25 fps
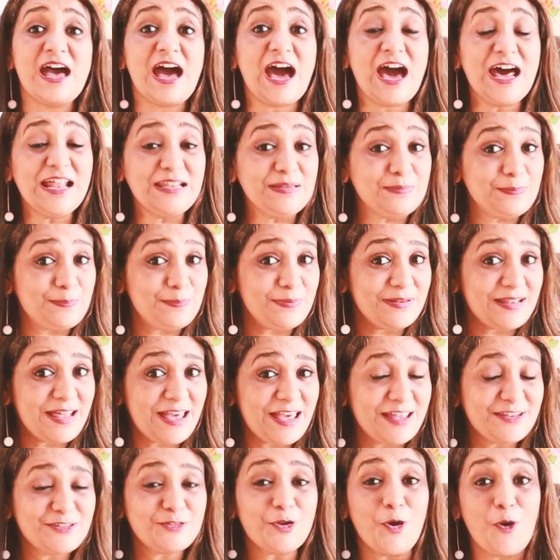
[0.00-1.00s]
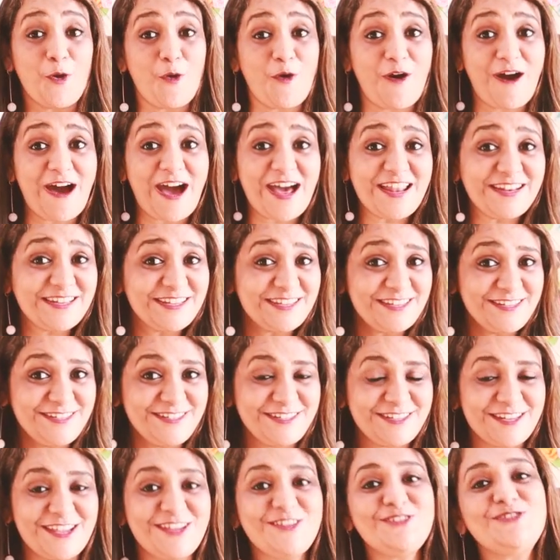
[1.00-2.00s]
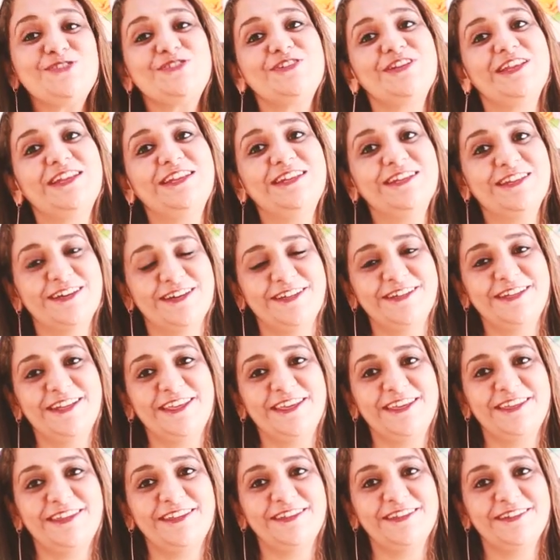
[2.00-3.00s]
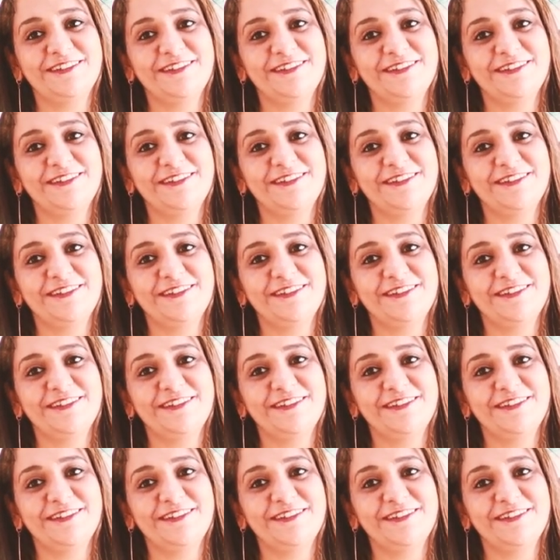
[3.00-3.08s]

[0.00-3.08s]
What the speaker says: unplanned or unintentional learning.